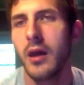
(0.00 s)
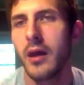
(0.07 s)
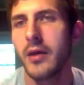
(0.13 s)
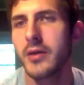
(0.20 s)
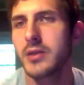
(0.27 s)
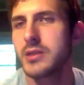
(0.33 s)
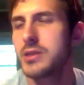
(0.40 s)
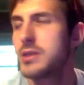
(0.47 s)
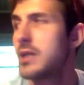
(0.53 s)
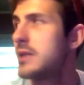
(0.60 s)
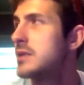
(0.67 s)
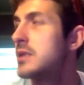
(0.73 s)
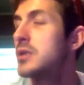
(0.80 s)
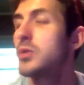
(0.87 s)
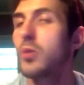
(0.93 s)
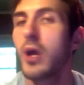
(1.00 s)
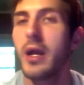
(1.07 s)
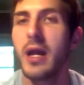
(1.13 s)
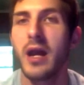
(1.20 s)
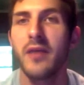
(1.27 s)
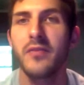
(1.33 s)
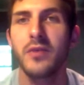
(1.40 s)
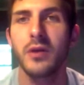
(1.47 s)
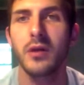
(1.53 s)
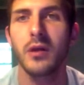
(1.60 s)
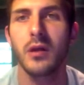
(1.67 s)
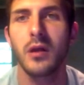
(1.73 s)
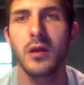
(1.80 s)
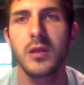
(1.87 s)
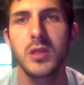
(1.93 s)
Allison says, it's right
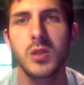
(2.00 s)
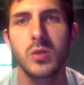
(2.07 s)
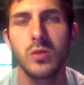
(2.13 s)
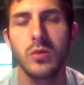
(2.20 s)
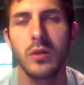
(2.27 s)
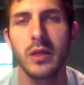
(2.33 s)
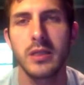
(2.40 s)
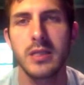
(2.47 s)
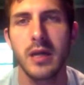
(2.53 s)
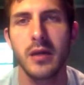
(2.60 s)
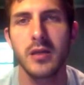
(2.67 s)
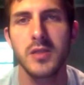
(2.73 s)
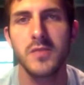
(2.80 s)
after school lets out.